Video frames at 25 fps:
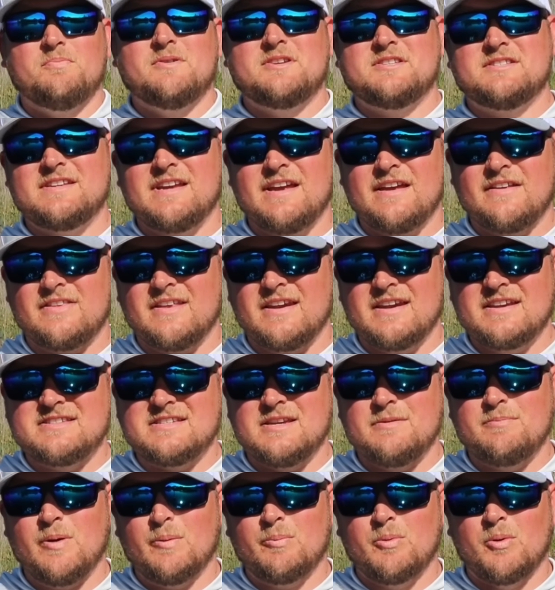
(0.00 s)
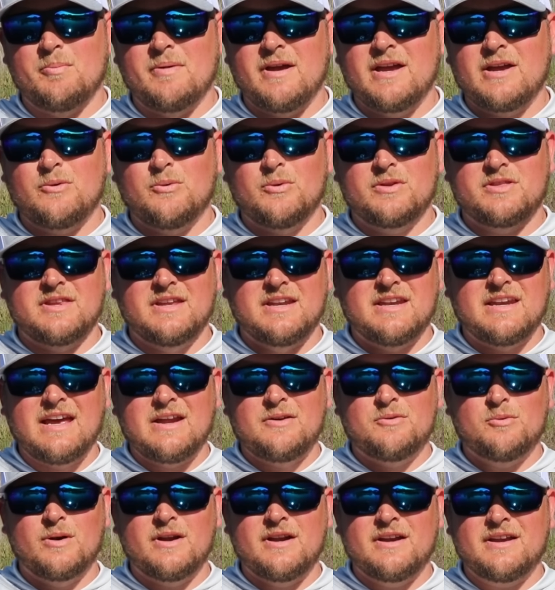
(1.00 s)
mistake that I see people make with the
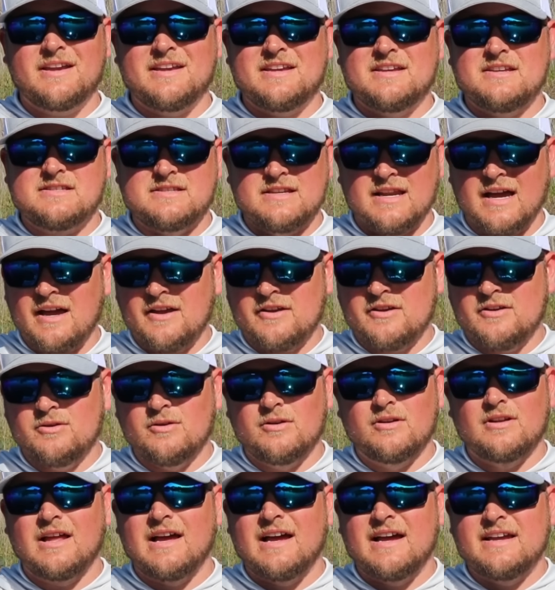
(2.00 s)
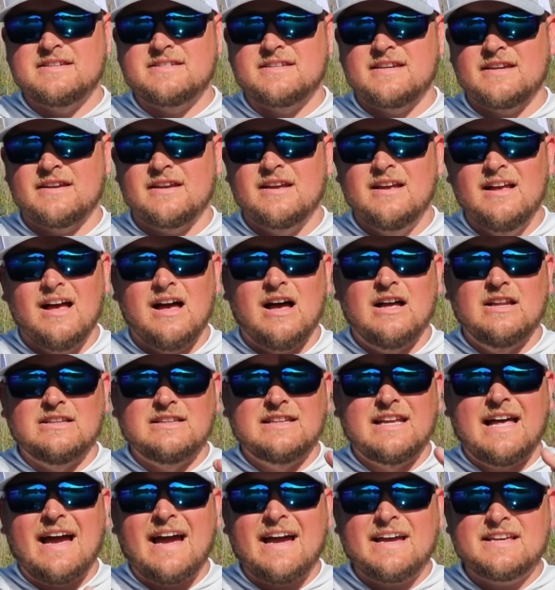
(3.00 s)
Ned rig is not utilizing
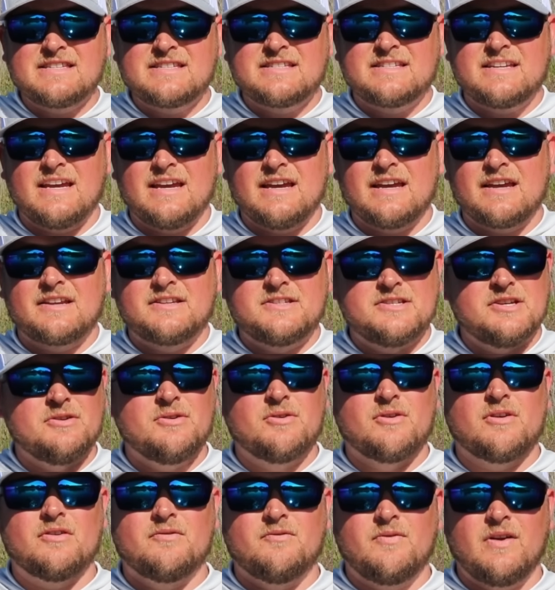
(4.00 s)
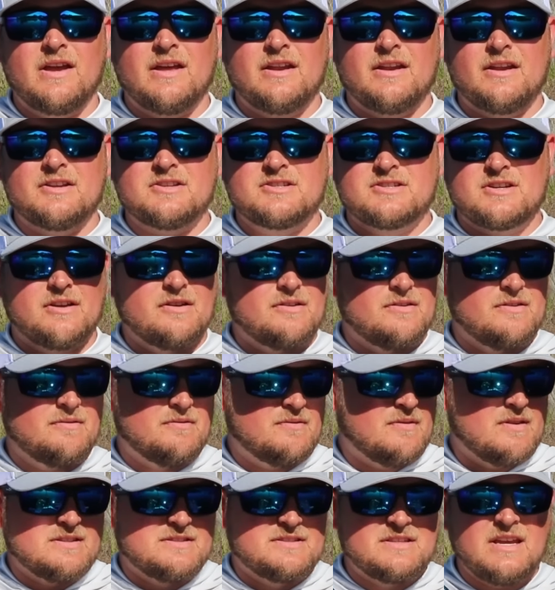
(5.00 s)
ELAZTECH to your advantage.
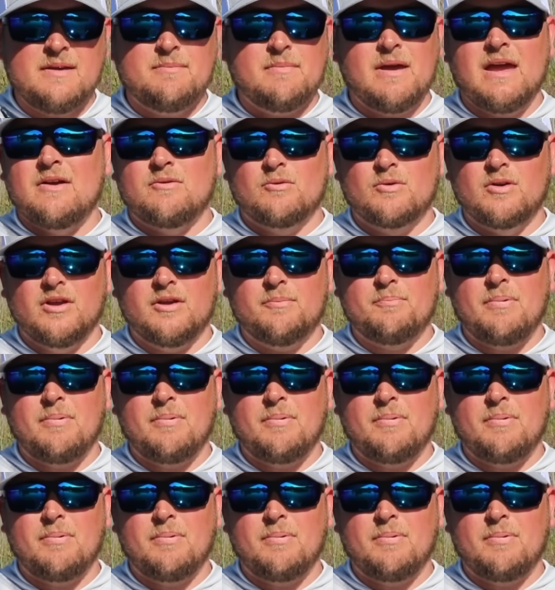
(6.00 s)
ZMAN really